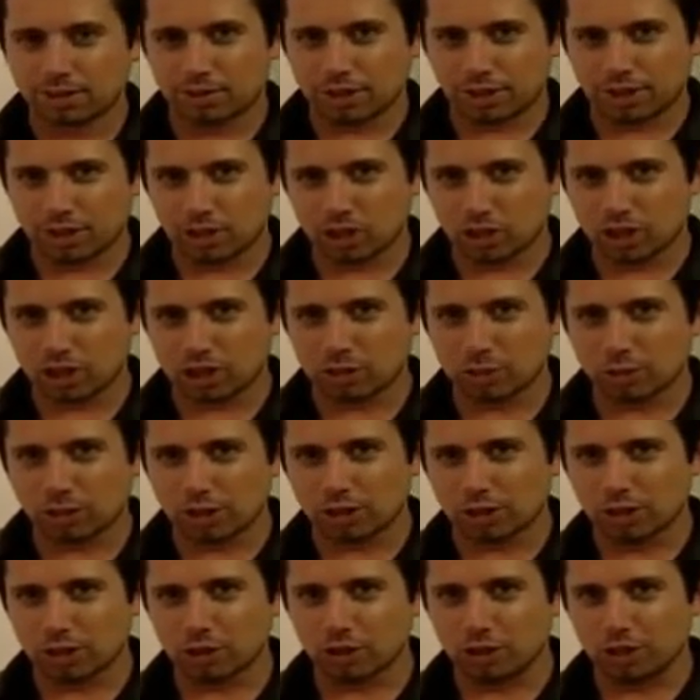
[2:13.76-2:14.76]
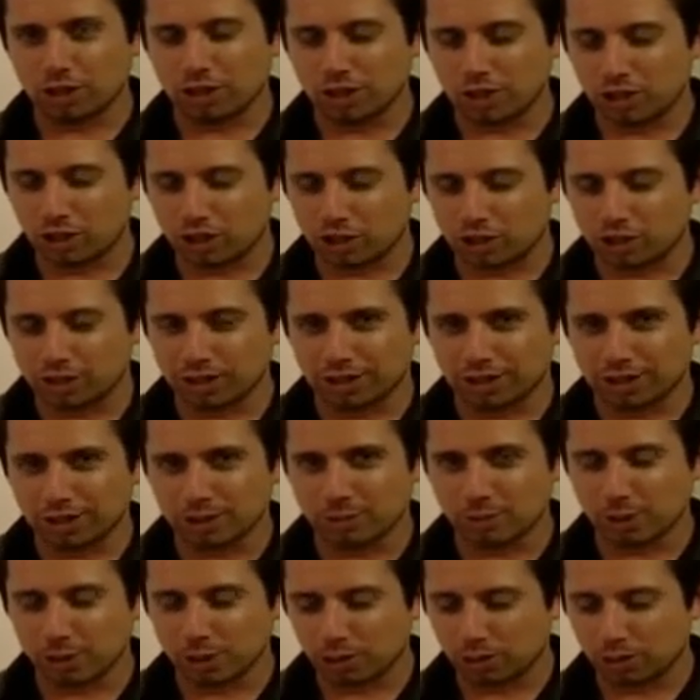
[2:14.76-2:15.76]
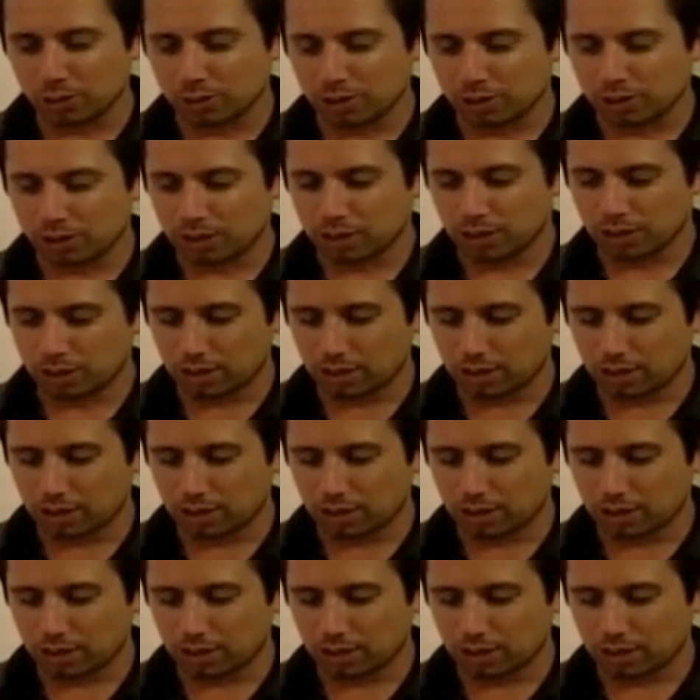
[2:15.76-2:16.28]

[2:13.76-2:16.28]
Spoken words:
you got to judge with a little grain of salt, I suppose.